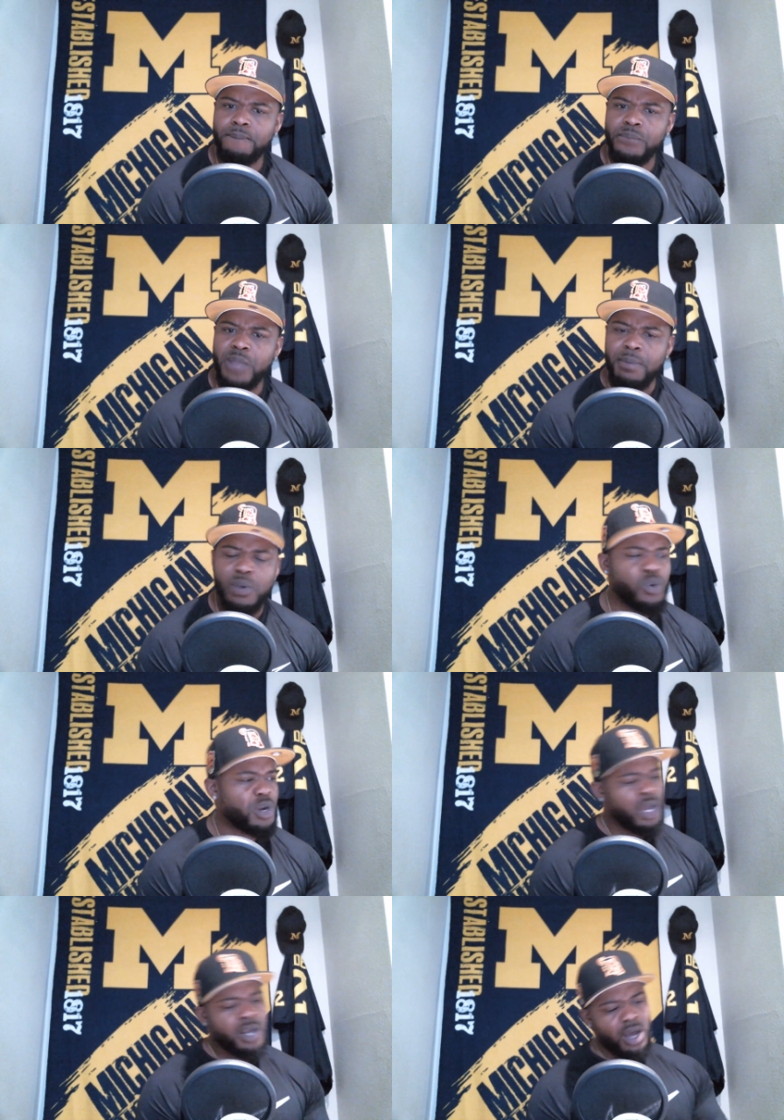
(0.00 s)
They've been with
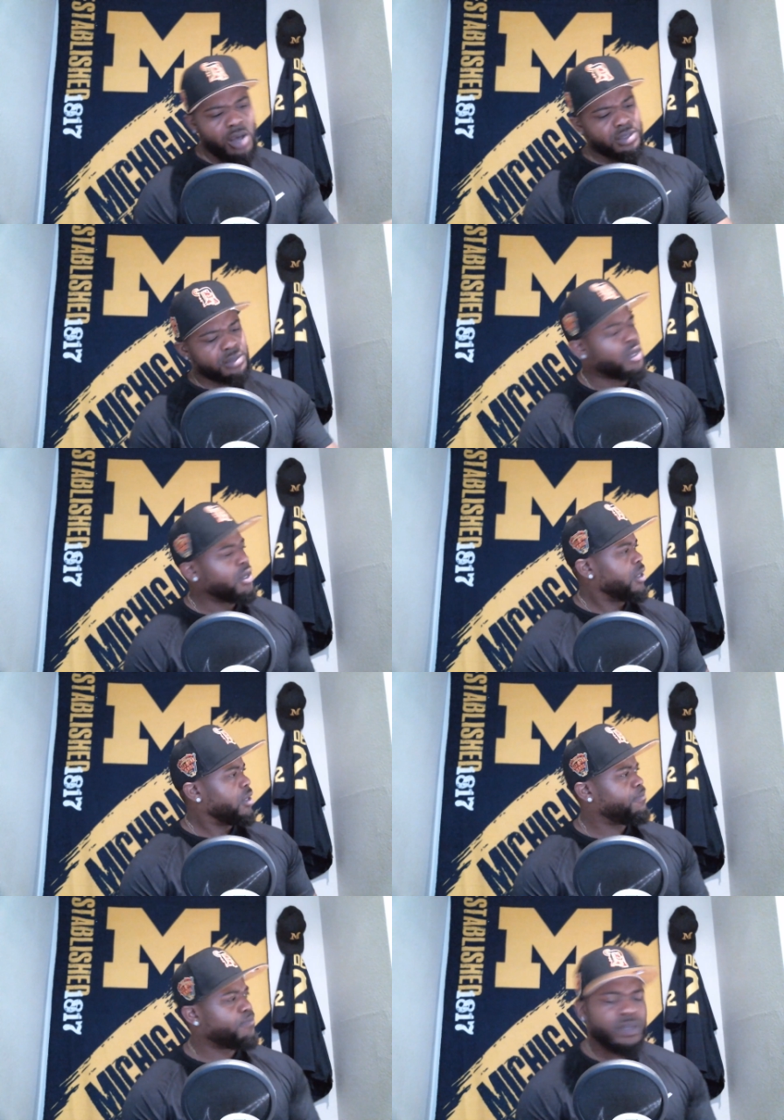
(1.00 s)

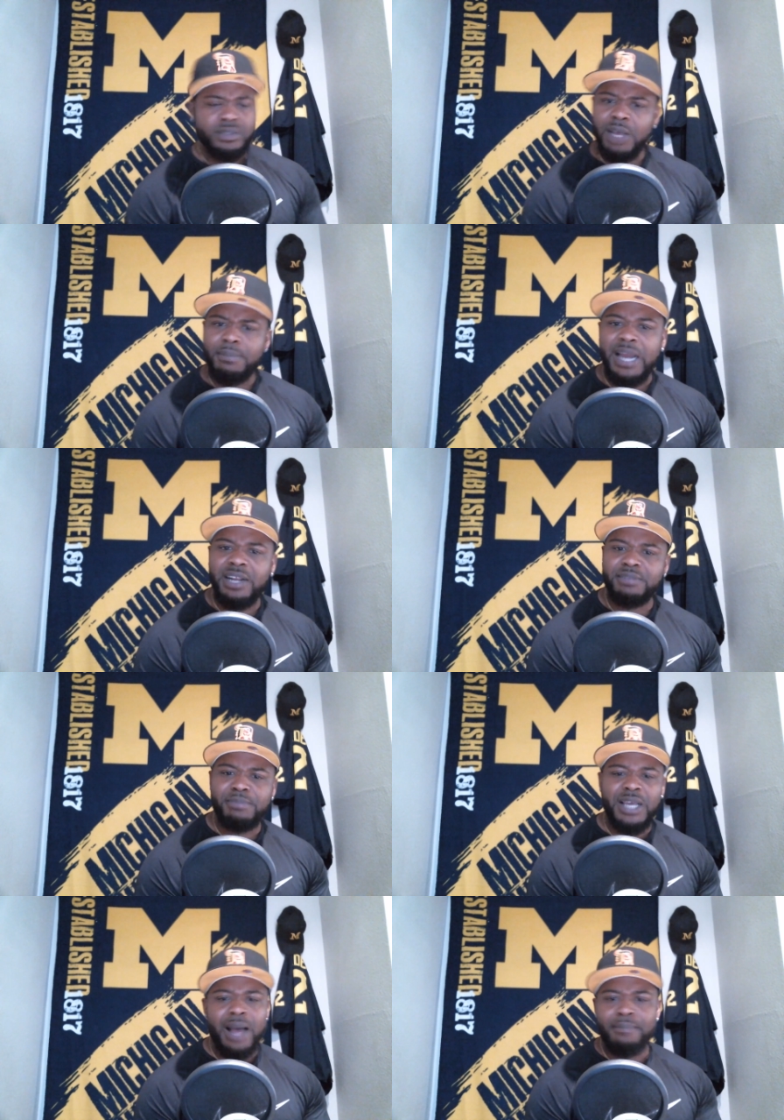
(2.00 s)
somebody.
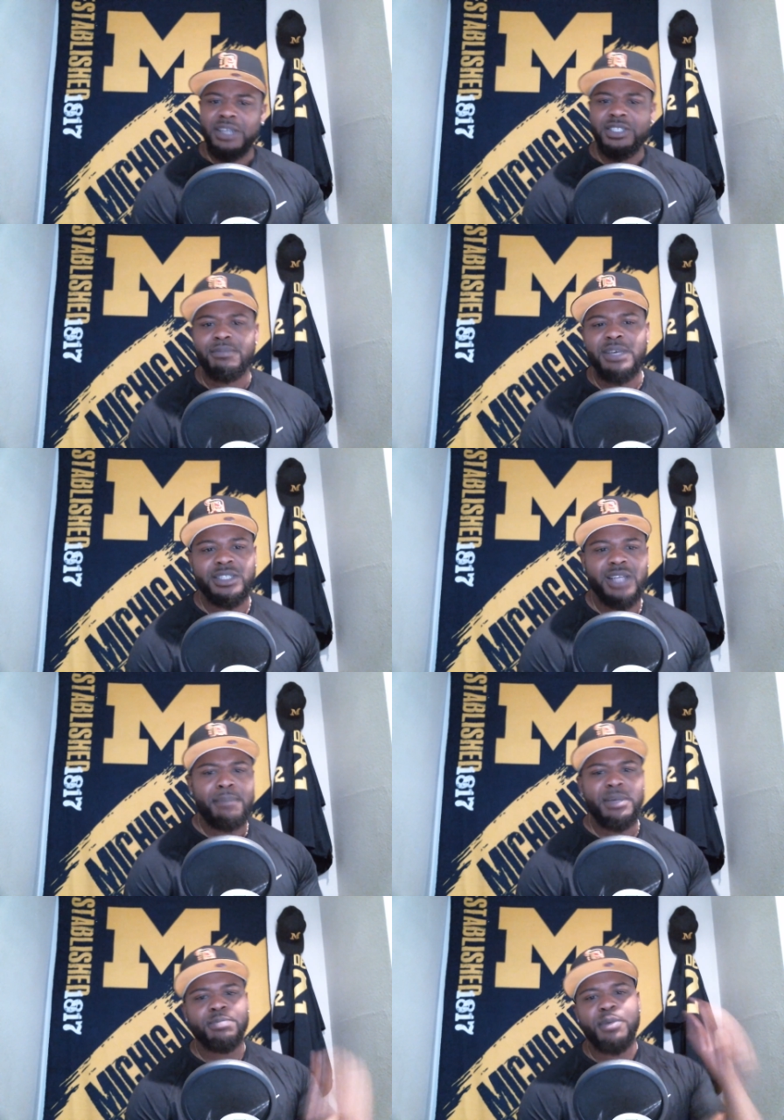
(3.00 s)
I must have missed it. I
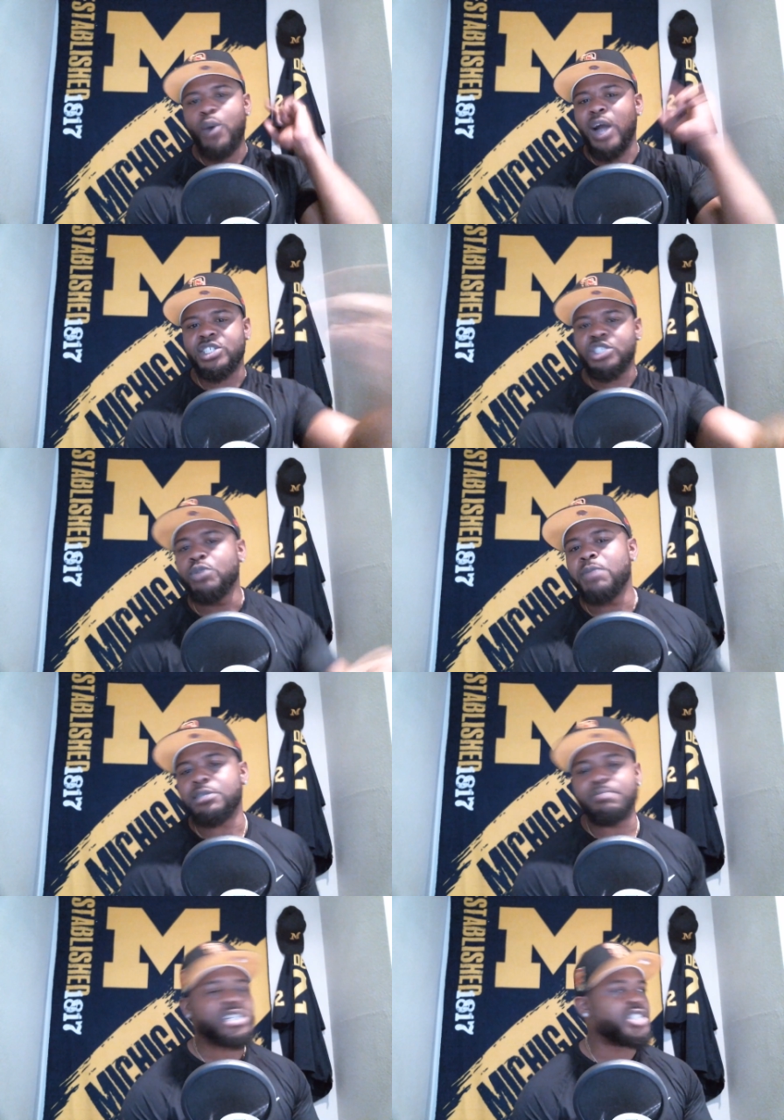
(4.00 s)
must have been watching too much
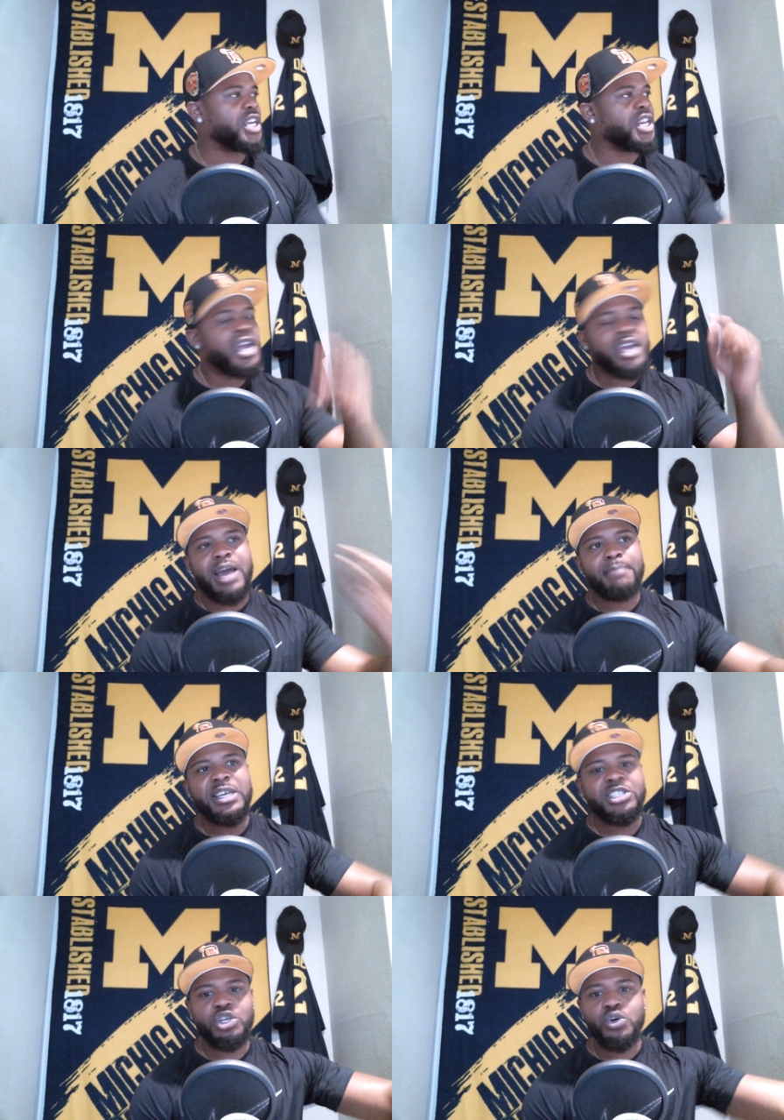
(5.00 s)
Michigan, and I
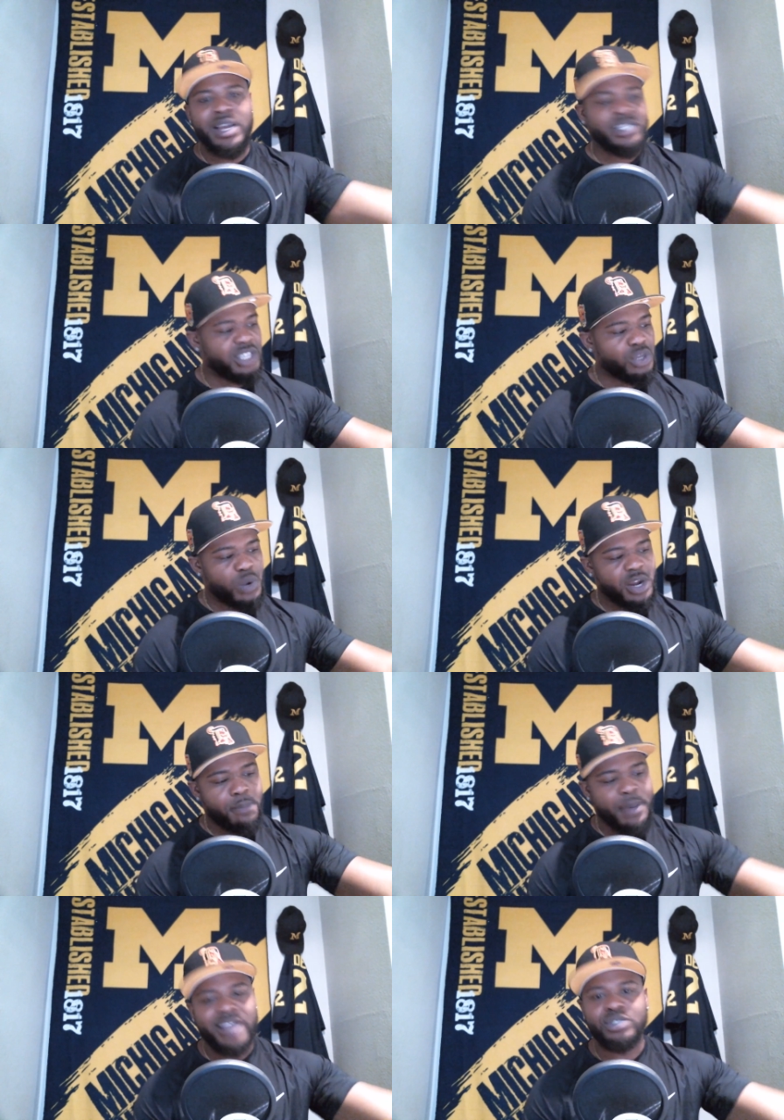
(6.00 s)
missed USC win the
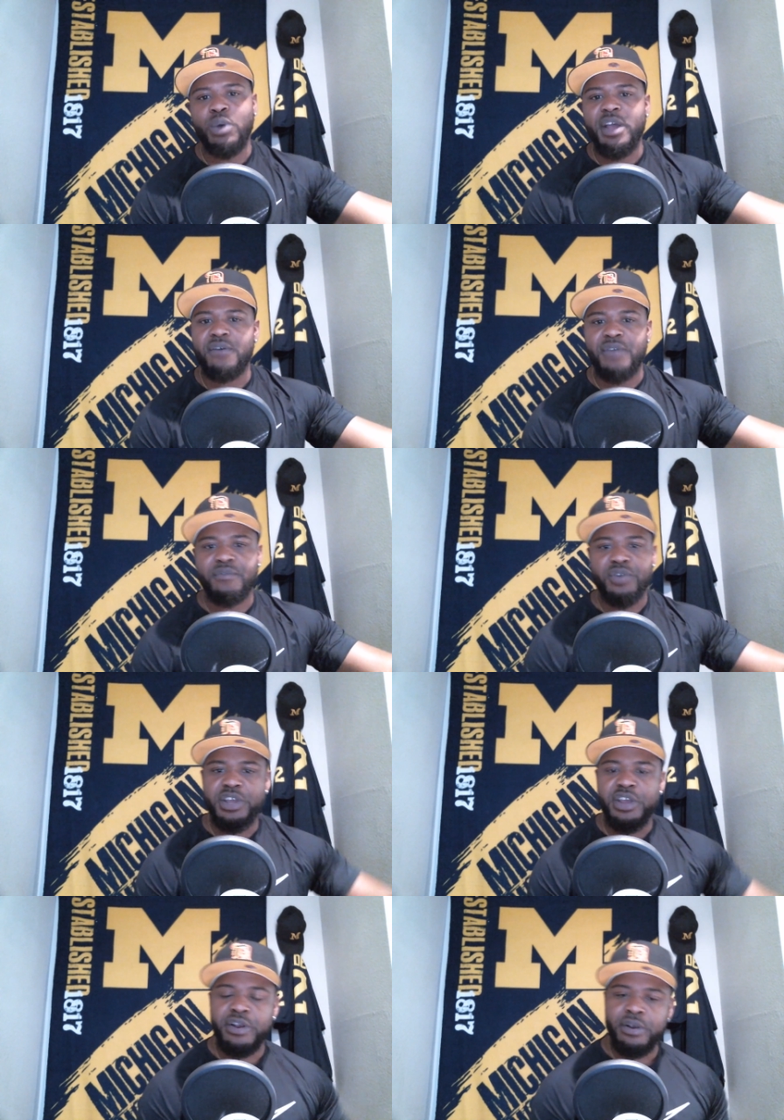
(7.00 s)
Pac-12 every
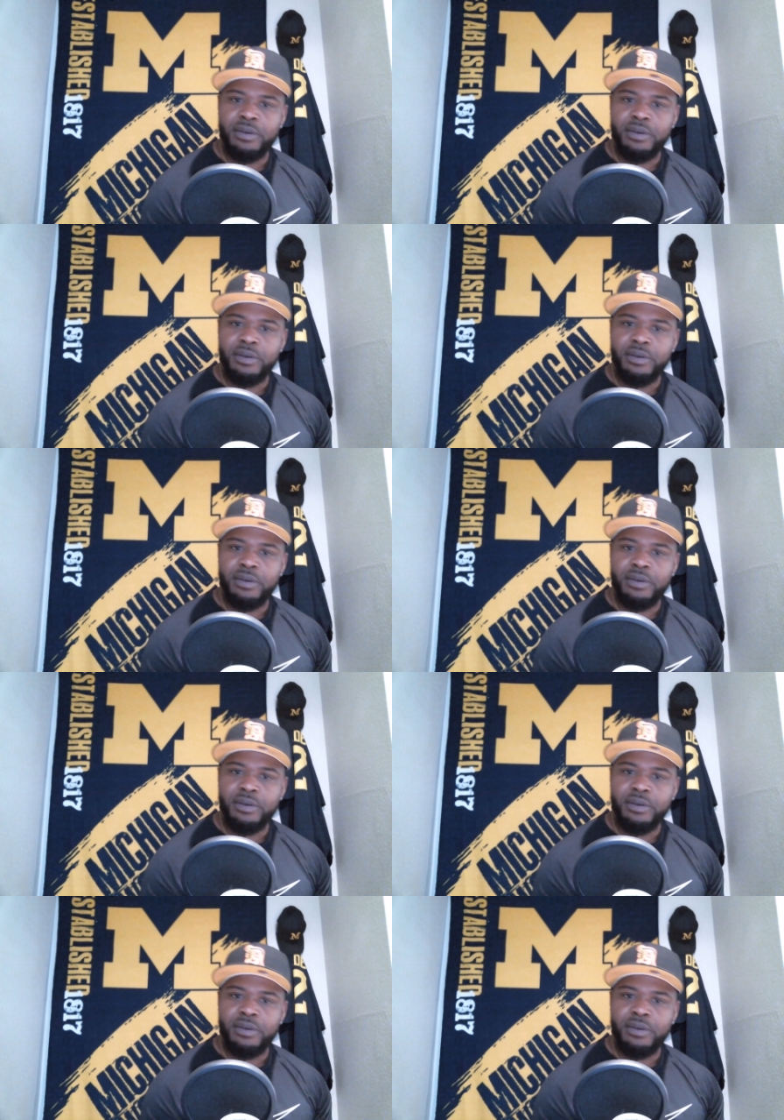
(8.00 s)
year.